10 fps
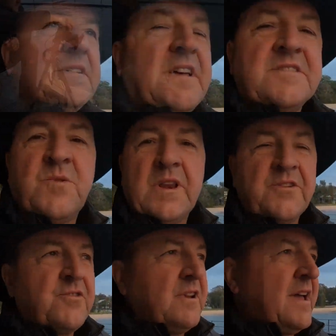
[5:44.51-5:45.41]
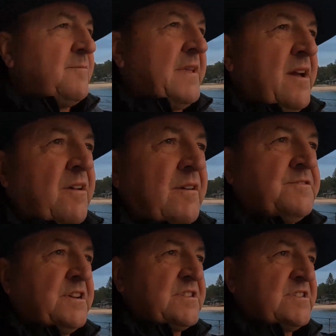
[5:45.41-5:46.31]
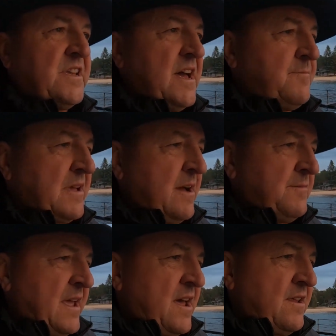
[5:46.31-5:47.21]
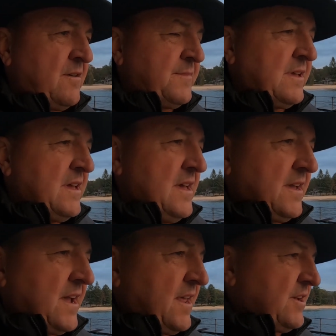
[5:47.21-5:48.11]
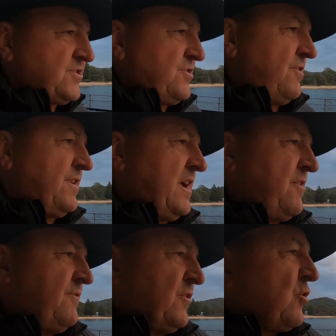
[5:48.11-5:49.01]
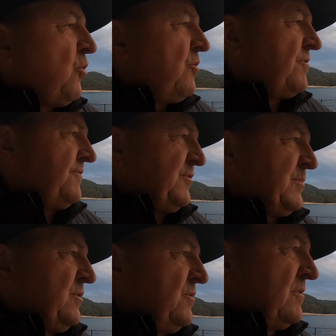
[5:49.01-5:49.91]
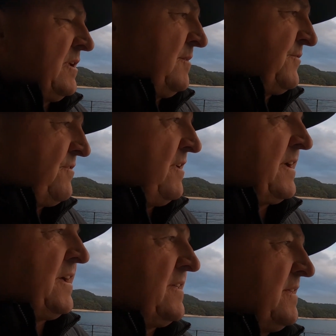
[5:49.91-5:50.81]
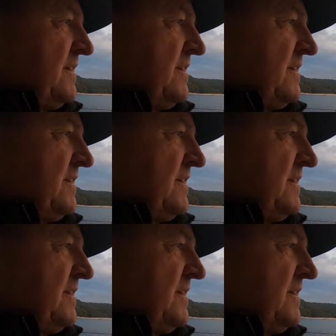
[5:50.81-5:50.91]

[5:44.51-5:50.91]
Sun's well and truly up now, and I've just come down and I'm getting a shot here of the corner of the pool, and I'm trying to get